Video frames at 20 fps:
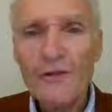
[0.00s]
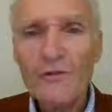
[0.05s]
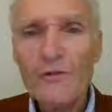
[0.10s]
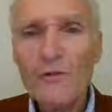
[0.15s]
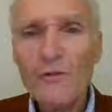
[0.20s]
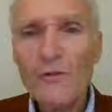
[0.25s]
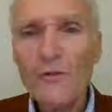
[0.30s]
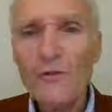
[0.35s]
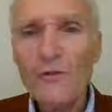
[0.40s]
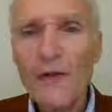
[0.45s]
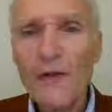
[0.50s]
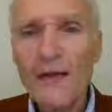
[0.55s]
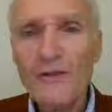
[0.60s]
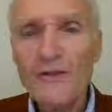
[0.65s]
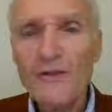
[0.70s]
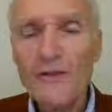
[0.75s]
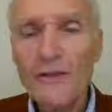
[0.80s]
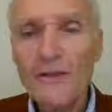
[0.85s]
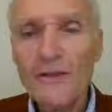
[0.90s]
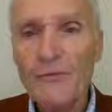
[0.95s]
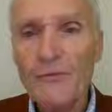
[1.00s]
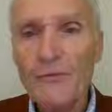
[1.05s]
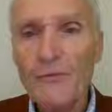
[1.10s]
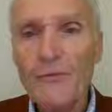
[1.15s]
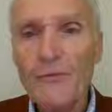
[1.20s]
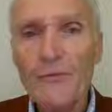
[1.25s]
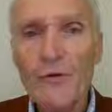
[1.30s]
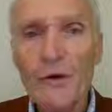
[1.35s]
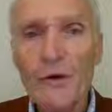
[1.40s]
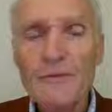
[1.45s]
esters as
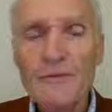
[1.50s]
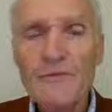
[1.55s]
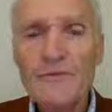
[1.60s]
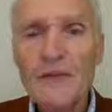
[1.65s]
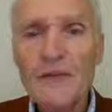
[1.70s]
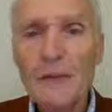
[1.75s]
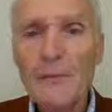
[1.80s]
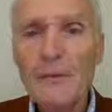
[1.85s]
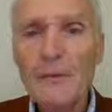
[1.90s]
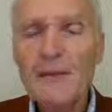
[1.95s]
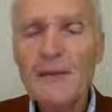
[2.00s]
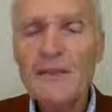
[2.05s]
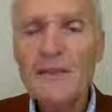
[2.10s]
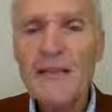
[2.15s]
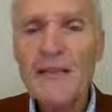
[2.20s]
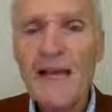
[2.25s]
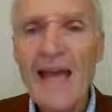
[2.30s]
different forms of supplements.